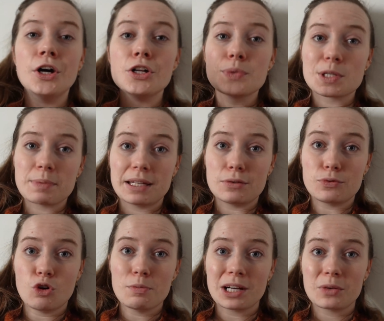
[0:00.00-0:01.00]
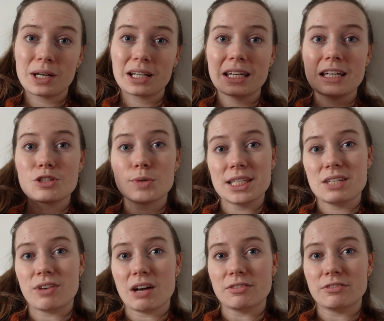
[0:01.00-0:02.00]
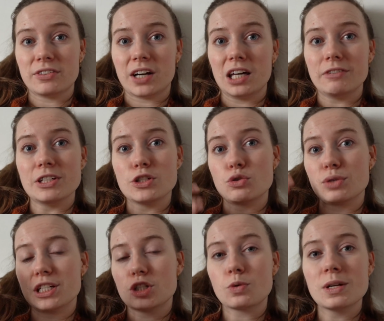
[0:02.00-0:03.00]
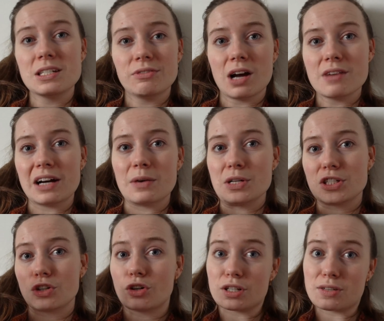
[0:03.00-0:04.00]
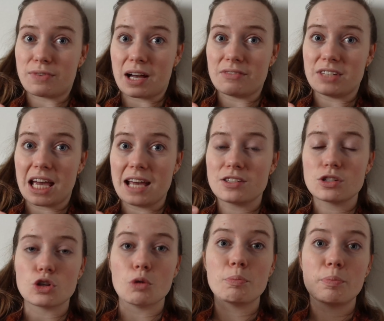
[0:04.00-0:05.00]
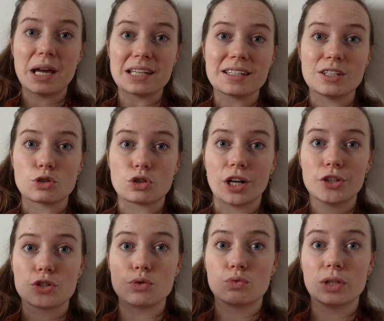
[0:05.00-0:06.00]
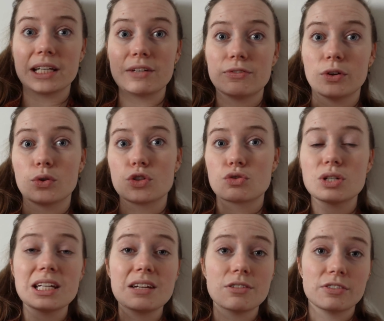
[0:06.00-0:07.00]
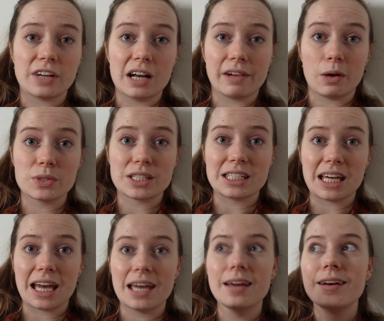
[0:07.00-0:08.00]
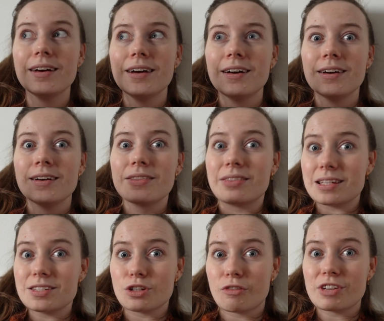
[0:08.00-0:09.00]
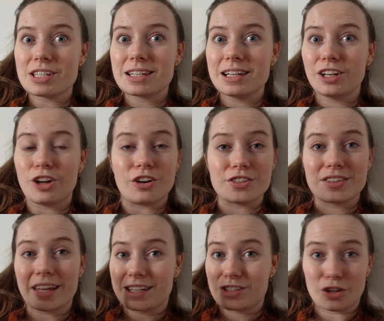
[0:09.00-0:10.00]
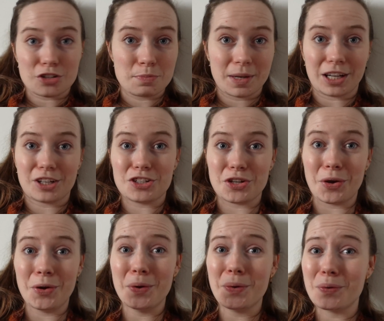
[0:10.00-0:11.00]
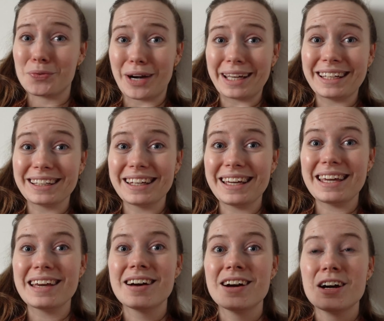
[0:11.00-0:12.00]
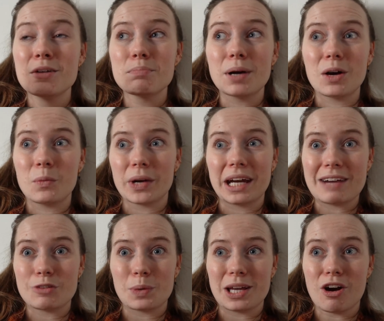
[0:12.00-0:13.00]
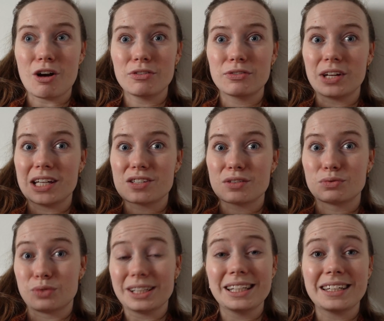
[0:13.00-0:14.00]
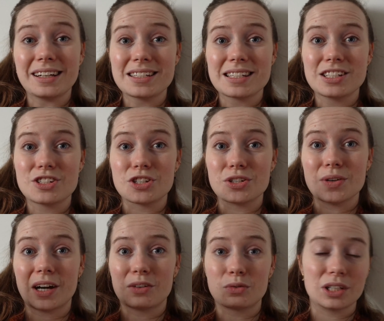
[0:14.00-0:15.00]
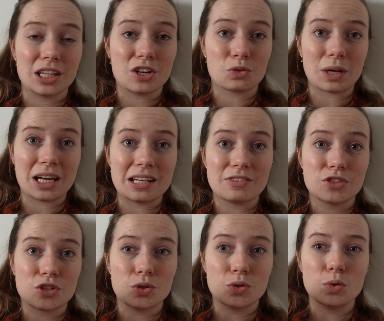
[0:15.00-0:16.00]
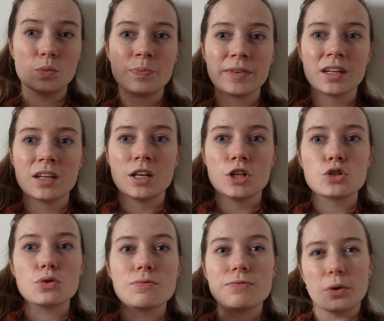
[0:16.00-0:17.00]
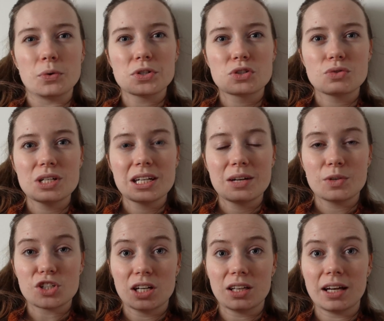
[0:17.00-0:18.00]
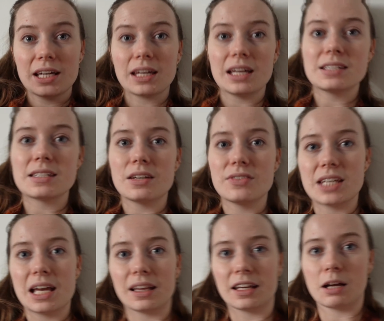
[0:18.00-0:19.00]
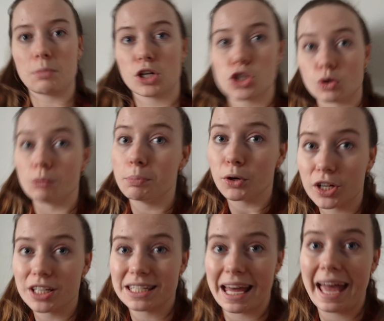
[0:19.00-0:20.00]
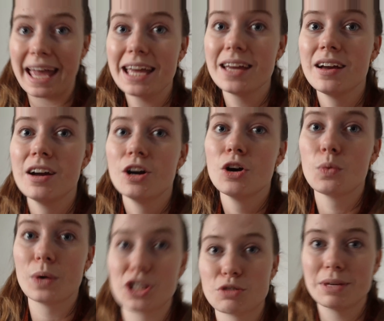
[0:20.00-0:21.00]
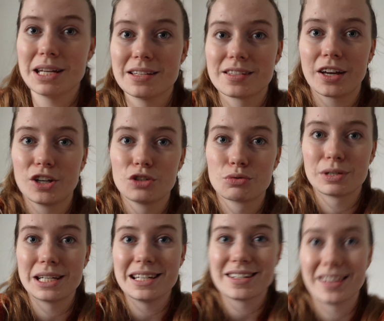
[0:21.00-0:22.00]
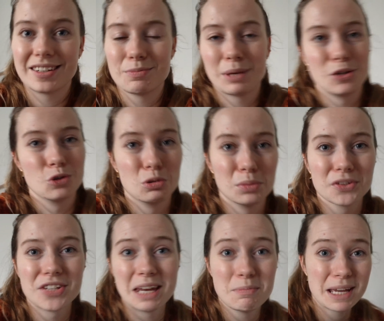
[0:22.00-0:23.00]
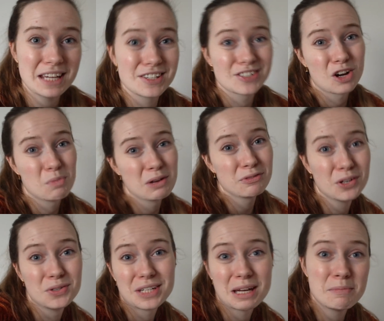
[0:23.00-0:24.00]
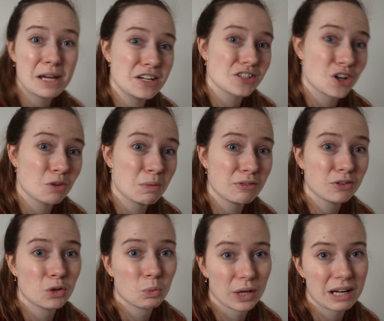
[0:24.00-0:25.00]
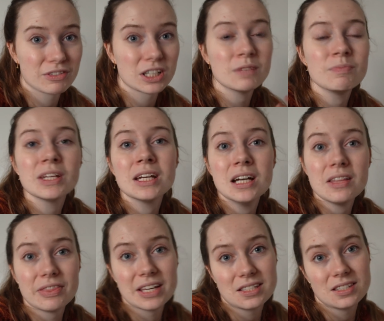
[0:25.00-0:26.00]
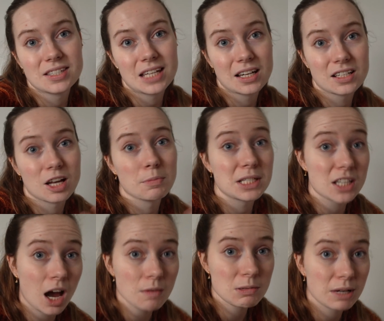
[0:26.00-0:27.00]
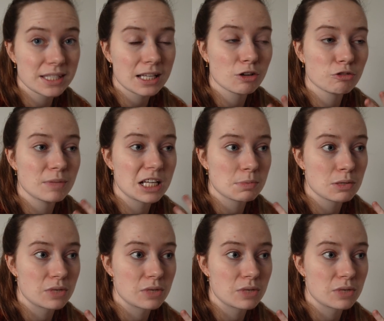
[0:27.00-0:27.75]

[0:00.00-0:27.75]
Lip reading: To explain the format quickly, 25 in 5 is you read 25 hours across 5 days. So basically you're trying to do really focused reading for 5 hours a day. This is obviously a lot. That is not something I could do regularly, but when I have a week off, it's a really nice thing to do and a really good way to do focused reading, which I like, instead of saying I'm going to do a book a day, which means I could read my normal 10 pages, go on my phone, 10 pages, go on my phone, whatever. This instead, because I'll be timing myself, makes me